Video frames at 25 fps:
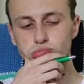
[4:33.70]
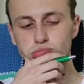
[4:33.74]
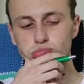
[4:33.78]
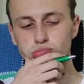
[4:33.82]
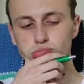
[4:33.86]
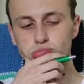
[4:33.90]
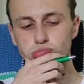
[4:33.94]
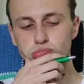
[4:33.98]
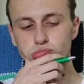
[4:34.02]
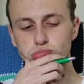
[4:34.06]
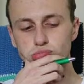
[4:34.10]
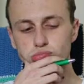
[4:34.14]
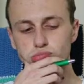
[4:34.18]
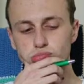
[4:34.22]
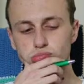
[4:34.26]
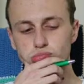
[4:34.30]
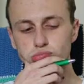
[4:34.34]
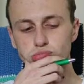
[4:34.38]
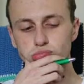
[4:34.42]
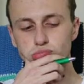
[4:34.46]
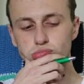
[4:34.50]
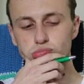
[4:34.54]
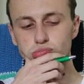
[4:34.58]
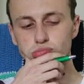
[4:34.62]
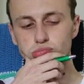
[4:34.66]

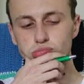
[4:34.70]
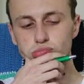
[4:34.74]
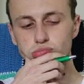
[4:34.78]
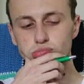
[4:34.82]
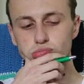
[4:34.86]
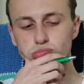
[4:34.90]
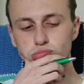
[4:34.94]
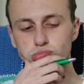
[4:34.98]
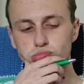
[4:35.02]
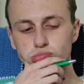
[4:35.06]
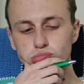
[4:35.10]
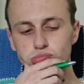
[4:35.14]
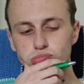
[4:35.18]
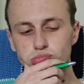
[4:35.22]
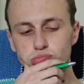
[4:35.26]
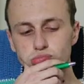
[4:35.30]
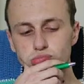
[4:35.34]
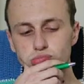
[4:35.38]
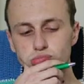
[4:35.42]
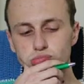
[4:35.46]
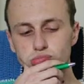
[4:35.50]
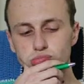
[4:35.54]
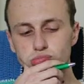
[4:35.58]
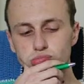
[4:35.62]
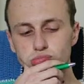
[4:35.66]
piano song.
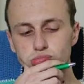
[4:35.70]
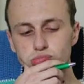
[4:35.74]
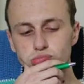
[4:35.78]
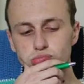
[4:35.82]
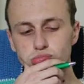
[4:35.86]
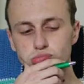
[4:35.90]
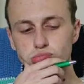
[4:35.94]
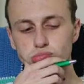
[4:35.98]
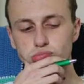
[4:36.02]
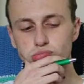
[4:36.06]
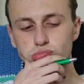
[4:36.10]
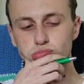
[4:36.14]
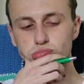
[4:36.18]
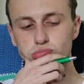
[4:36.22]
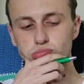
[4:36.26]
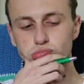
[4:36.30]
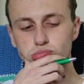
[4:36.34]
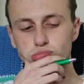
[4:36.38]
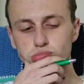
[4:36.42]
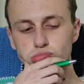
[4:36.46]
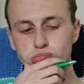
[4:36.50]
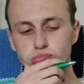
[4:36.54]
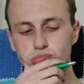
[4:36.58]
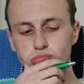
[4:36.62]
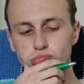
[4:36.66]
So
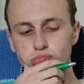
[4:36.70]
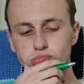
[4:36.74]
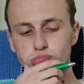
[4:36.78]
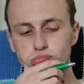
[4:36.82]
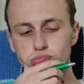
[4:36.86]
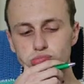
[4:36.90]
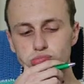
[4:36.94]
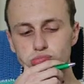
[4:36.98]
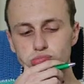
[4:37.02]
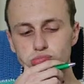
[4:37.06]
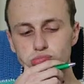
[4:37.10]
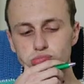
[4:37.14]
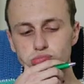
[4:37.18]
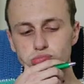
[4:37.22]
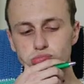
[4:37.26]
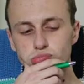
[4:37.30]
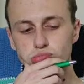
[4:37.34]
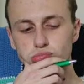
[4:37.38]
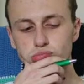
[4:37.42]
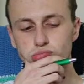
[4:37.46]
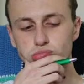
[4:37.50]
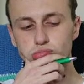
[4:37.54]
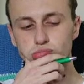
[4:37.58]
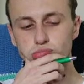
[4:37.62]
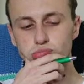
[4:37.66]
nice.
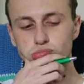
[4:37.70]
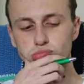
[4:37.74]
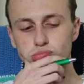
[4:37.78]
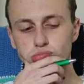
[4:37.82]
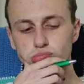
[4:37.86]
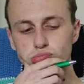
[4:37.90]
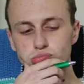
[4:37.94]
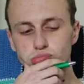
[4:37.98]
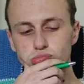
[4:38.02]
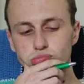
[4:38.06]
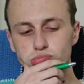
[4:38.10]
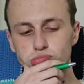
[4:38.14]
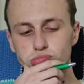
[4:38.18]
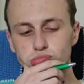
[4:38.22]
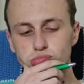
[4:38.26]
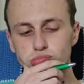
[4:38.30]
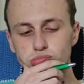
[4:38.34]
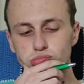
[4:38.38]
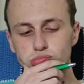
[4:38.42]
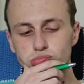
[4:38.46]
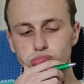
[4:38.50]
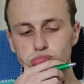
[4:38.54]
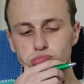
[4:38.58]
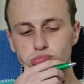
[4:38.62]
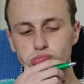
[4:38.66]
And it's got some like
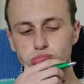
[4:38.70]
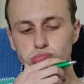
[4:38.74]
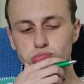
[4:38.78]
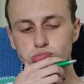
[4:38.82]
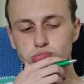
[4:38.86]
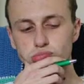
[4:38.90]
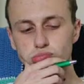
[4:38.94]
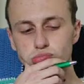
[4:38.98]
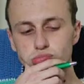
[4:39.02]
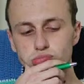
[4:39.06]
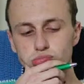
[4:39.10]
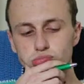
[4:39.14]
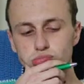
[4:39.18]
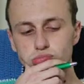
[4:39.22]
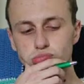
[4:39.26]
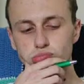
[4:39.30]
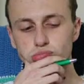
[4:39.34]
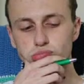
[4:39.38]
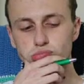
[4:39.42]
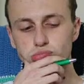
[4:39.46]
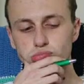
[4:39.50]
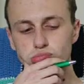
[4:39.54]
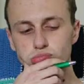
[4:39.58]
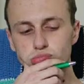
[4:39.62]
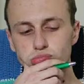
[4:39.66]
violins and stuff. You
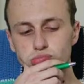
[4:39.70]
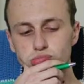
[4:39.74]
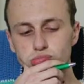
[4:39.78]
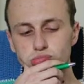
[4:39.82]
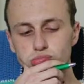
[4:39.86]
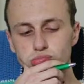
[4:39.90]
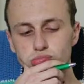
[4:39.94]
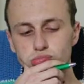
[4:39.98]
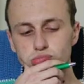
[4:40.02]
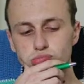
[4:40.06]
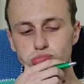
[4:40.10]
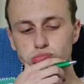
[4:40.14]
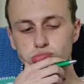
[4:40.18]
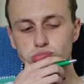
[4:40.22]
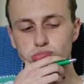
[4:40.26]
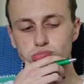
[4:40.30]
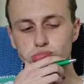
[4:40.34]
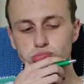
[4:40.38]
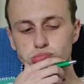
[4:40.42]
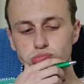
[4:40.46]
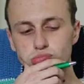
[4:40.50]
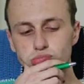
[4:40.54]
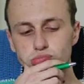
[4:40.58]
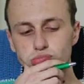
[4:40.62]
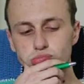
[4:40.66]
just got to listen to it.
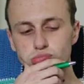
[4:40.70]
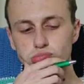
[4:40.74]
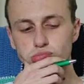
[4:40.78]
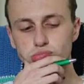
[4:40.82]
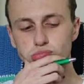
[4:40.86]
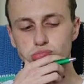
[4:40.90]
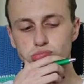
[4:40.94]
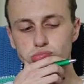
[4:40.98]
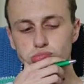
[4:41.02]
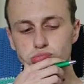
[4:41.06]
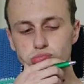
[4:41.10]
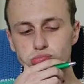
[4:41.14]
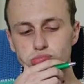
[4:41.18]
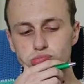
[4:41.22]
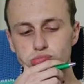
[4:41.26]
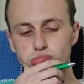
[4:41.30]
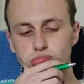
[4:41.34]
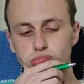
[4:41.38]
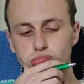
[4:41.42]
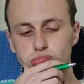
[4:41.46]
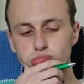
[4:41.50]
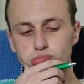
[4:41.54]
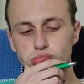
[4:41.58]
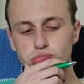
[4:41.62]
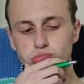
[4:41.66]
The Celts is
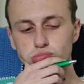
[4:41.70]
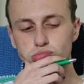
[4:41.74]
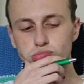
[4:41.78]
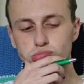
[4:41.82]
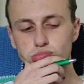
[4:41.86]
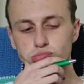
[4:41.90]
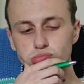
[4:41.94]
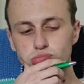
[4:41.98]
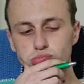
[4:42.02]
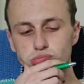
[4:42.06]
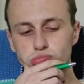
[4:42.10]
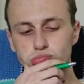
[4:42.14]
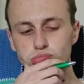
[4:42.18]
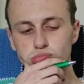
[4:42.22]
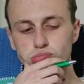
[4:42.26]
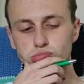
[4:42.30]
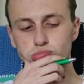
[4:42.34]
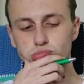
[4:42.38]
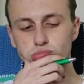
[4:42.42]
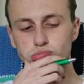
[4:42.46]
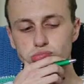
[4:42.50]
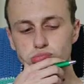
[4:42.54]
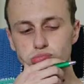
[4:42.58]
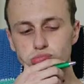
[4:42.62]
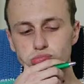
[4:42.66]
also a very good song.
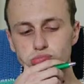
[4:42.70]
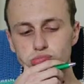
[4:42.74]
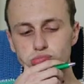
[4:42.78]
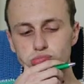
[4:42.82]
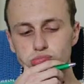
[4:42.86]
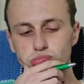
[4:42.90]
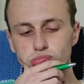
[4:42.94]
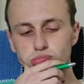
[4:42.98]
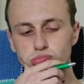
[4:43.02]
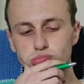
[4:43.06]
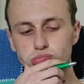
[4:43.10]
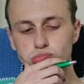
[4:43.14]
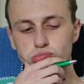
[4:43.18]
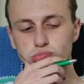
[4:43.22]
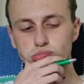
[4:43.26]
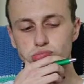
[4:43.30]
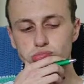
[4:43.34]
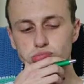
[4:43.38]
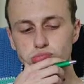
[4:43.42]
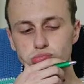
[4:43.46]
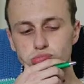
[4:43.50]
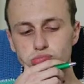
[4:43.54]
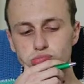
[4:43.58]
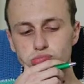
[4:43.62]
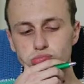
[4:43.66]
It has
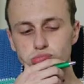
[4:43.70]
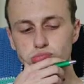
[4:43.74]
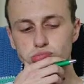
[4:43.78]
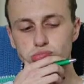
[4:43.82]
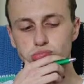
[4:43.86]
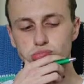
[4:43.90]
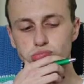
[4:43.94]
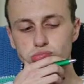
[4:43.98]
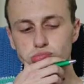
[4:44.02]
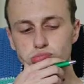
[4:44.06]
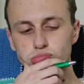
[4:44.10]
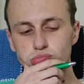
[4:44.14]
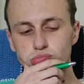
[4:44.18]
kind of like